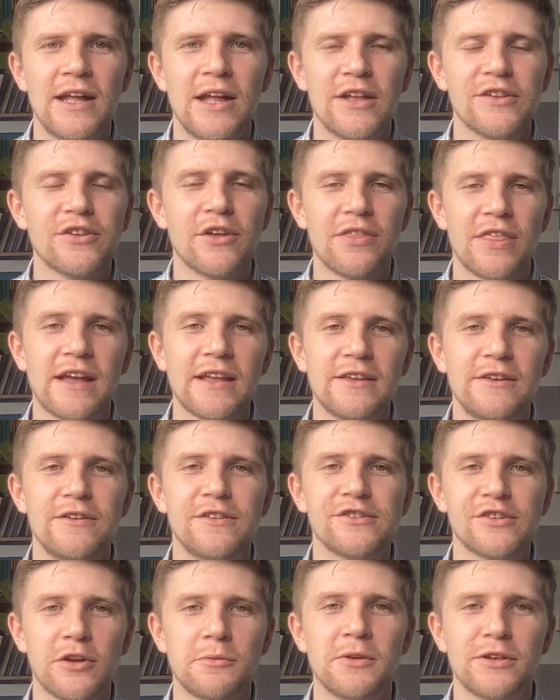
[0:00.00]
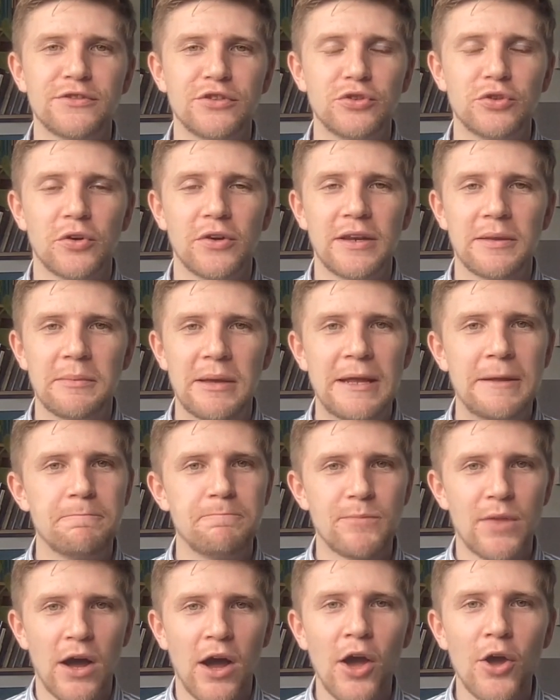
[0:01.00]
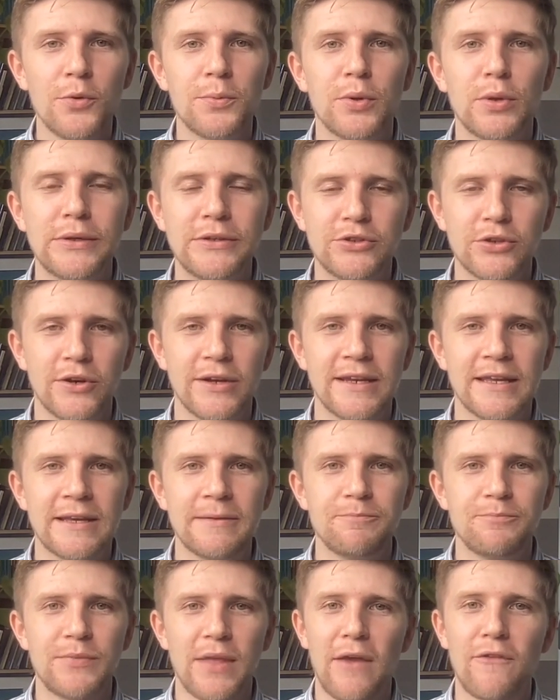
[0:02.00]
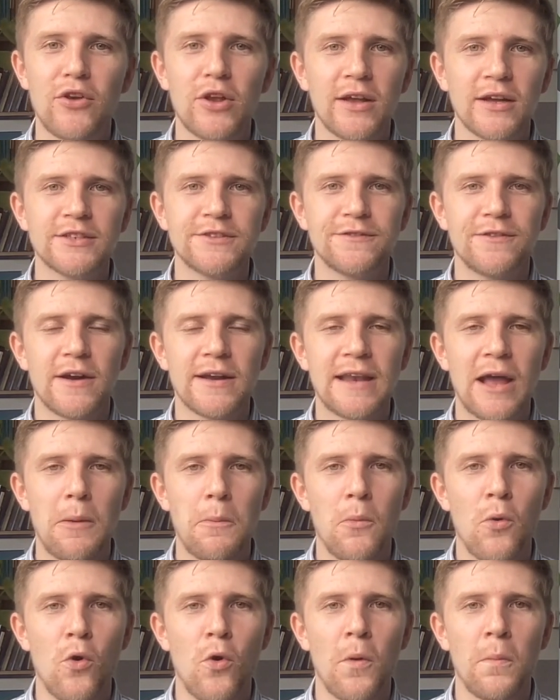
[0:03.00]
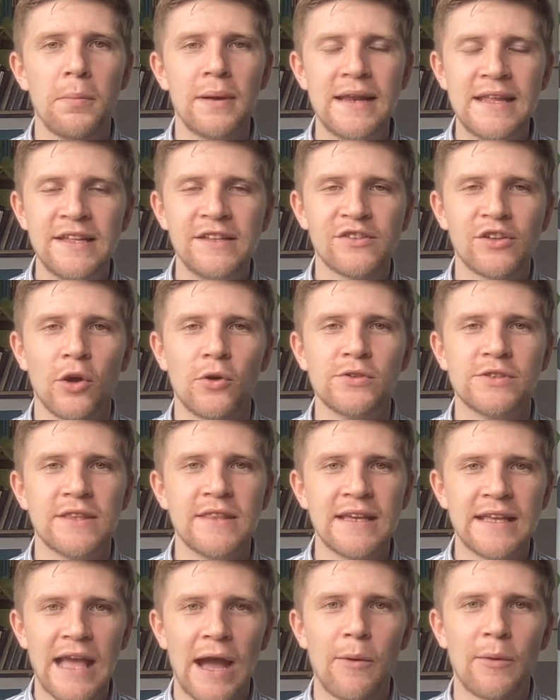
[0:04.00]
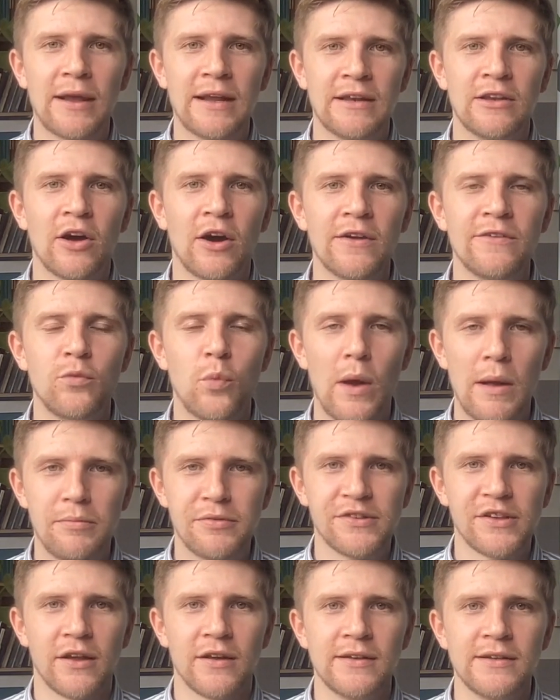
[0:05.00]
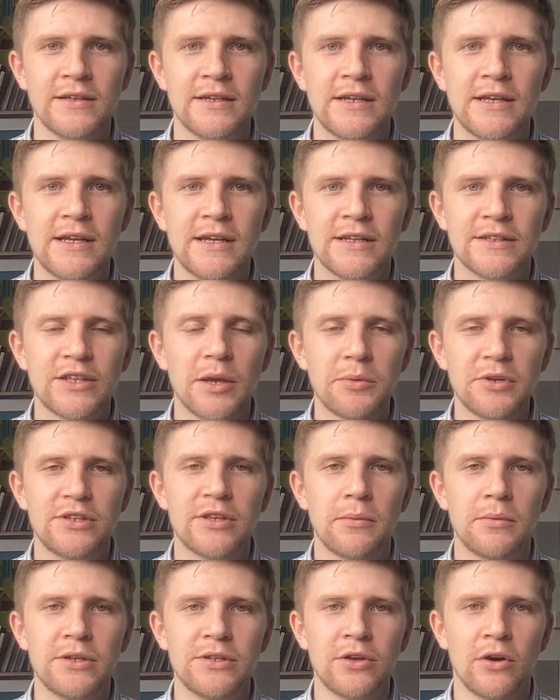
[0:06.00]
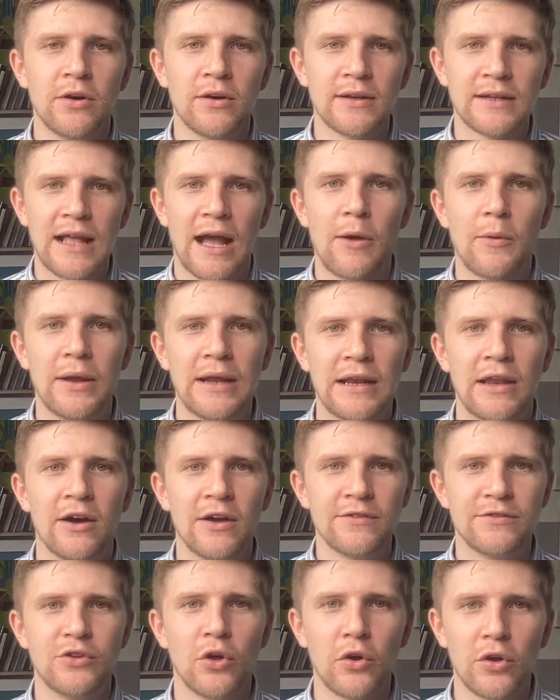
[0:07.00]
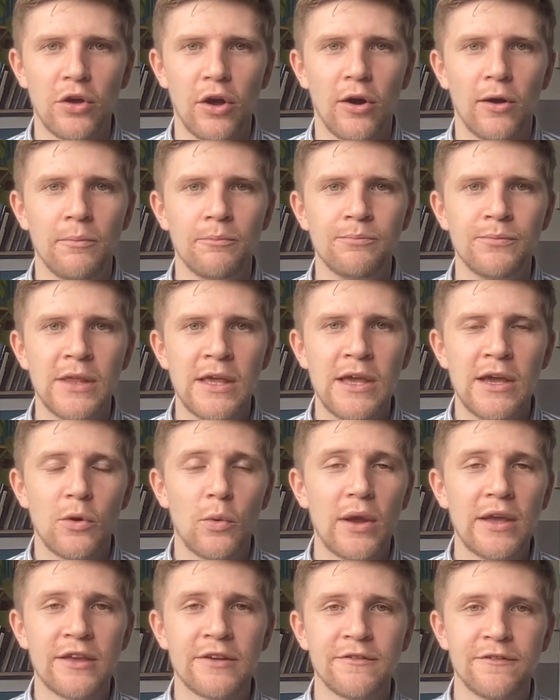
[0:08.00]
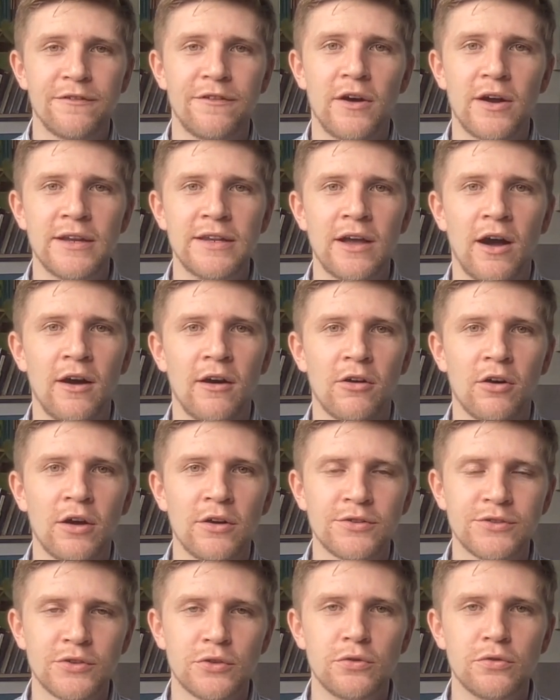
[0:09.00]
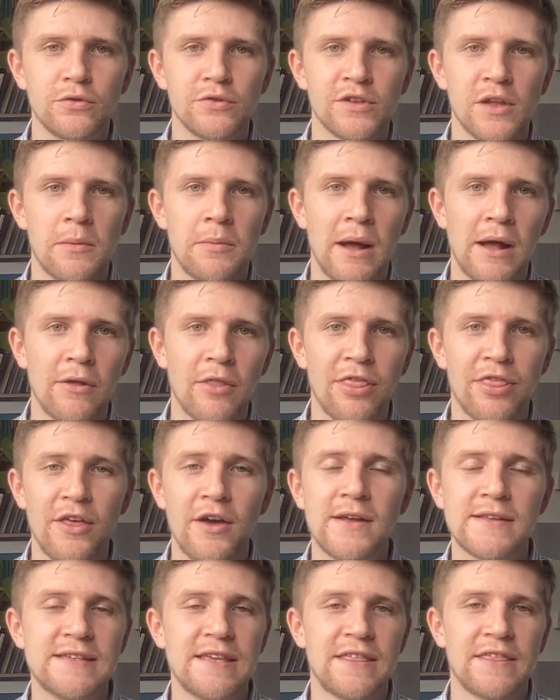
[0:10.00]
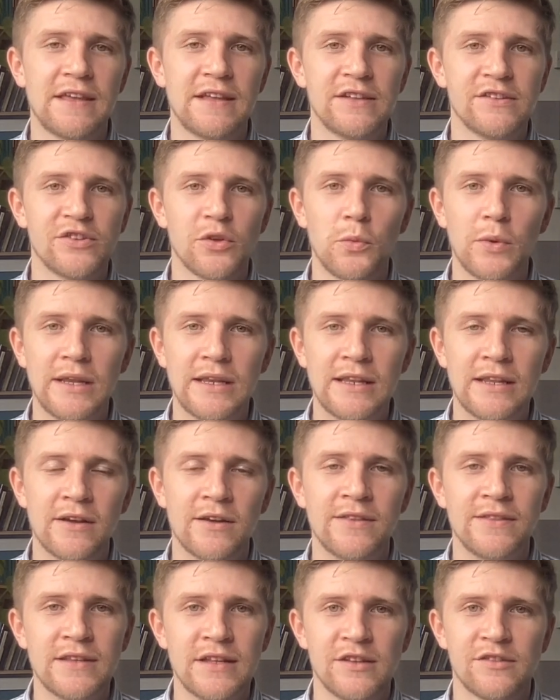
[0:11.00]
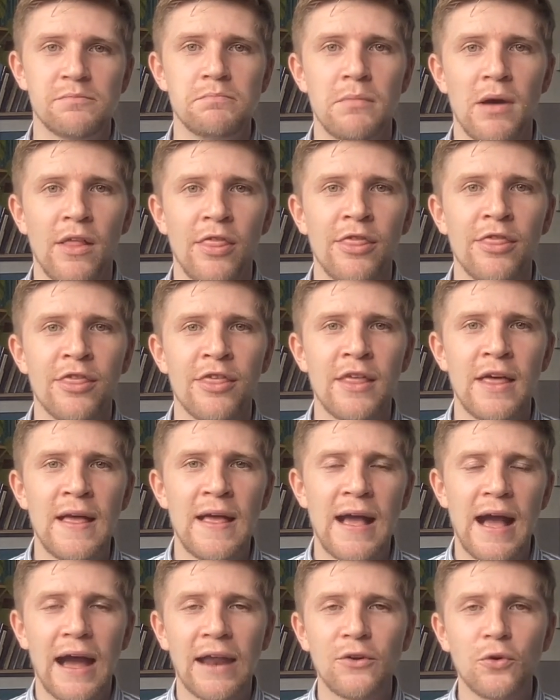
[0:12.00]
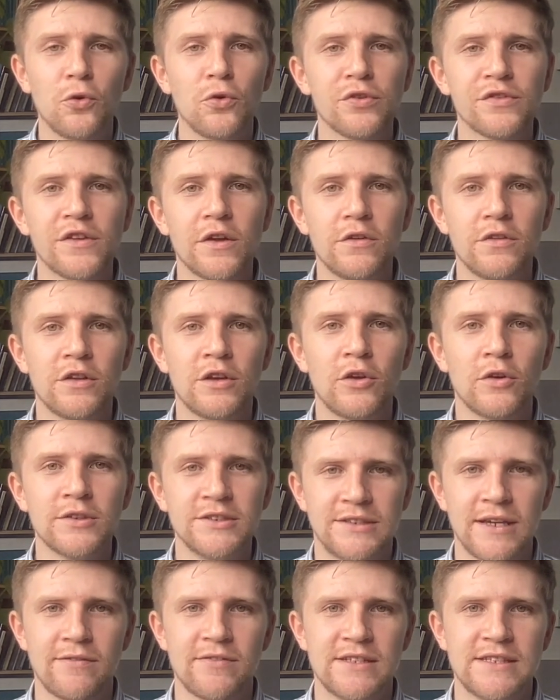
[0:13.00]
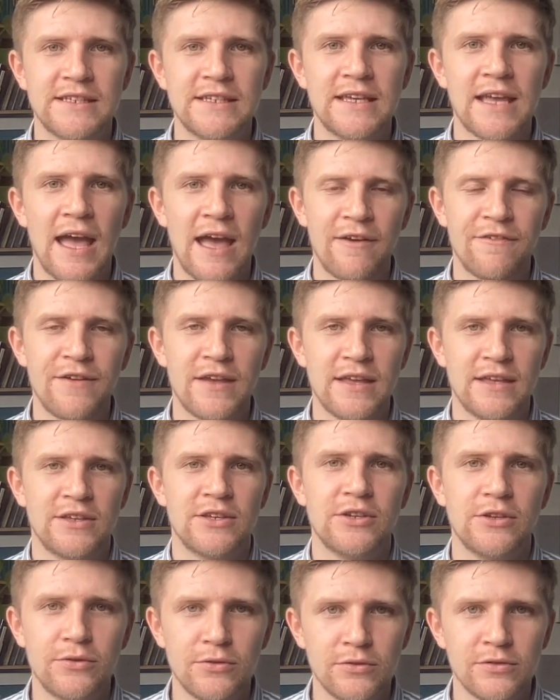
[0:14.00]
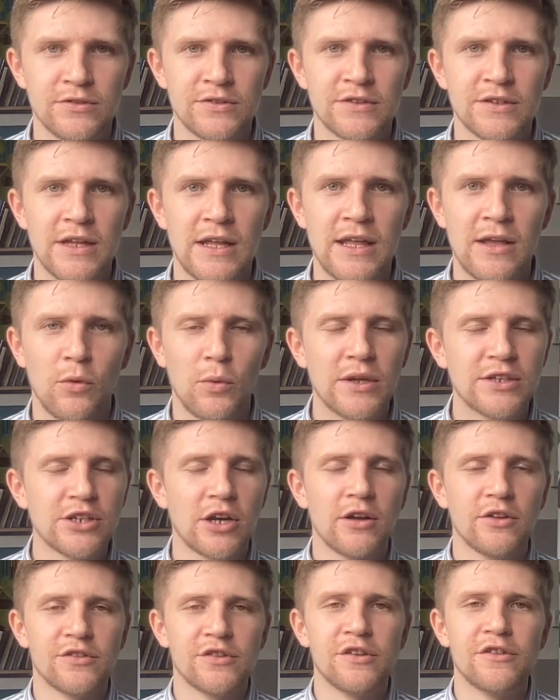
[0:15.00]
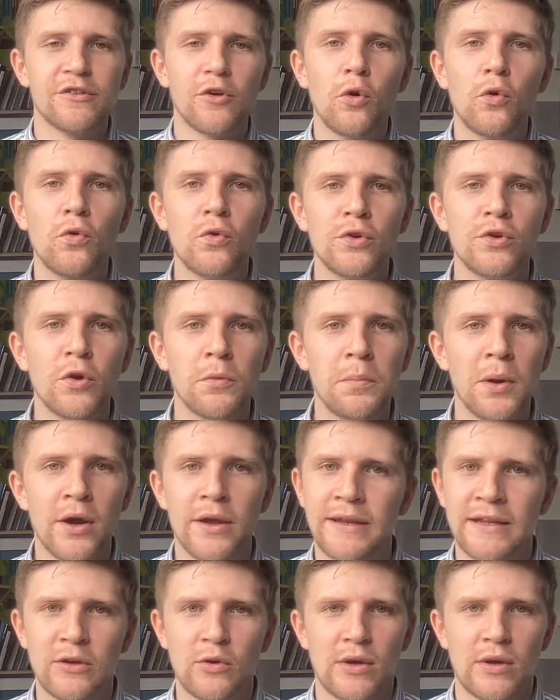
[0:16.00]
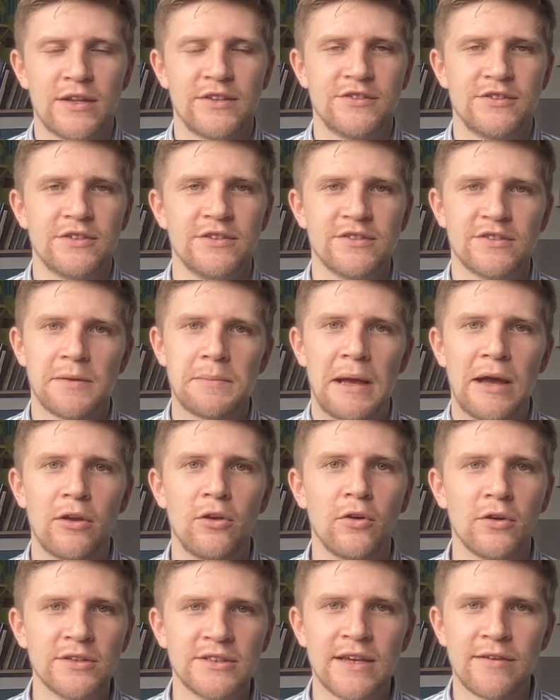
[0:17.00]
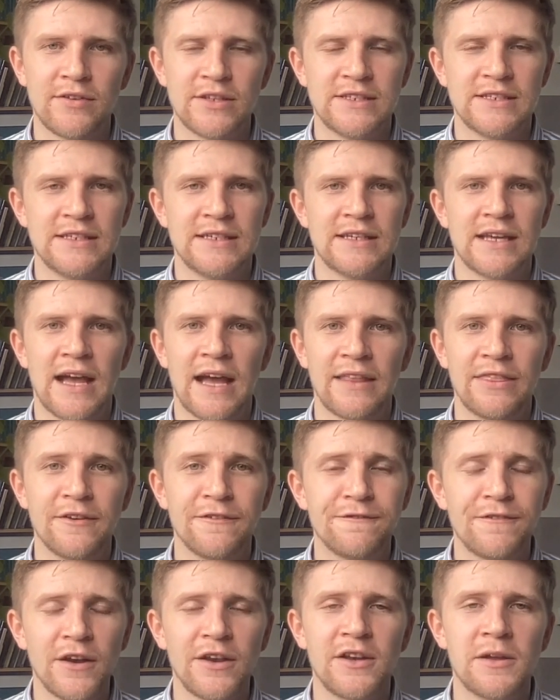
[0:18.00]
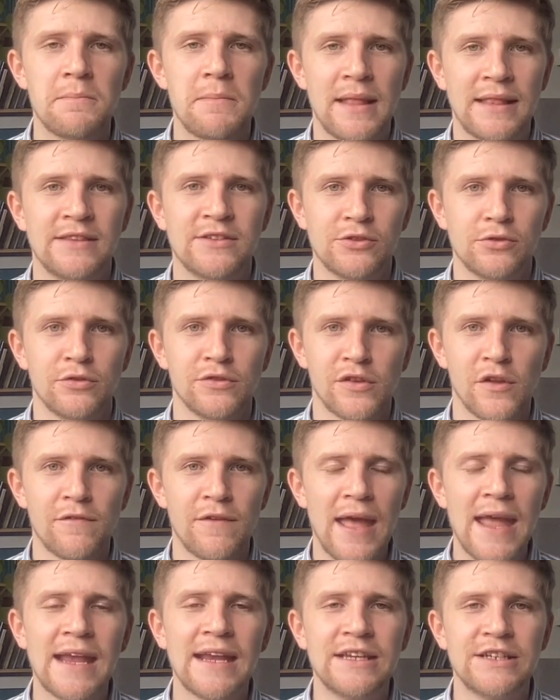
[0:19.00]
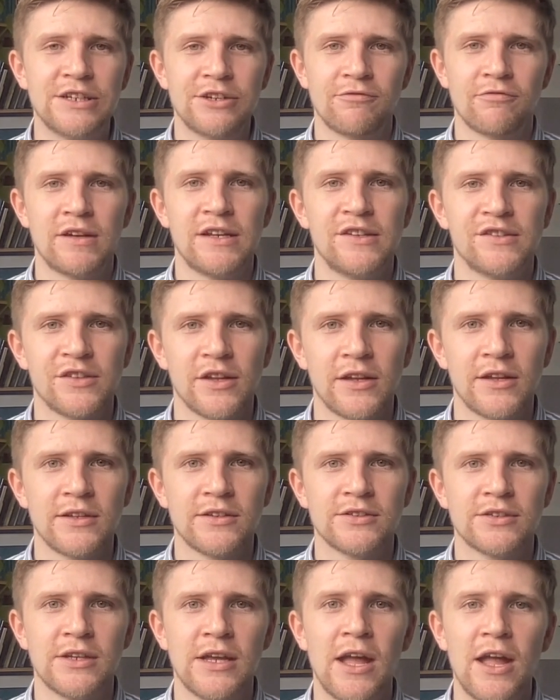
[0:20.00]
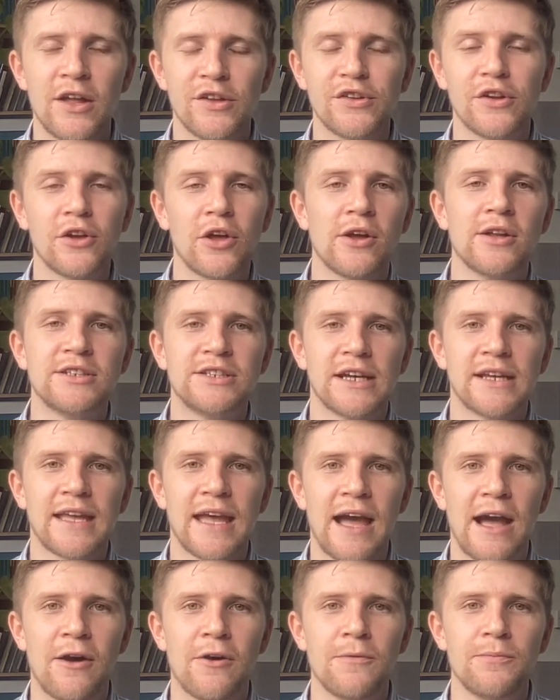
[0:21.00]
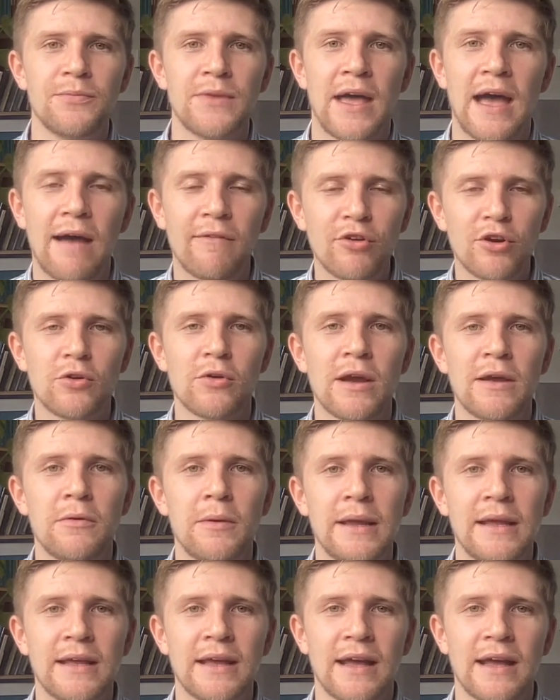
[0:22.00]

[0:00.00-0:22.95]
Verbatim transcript: So thank you so much for joining me. I hope you enjoyed it. If you'd like to find out more, please go to the Gowing Life website www.gowinglife.com, where you can find our articles about 30 things that we learnt this month and also the longevity FAQs, which answers all your burning questions about longevity and the fundamentals of aging research. So go and check it out. Have a great week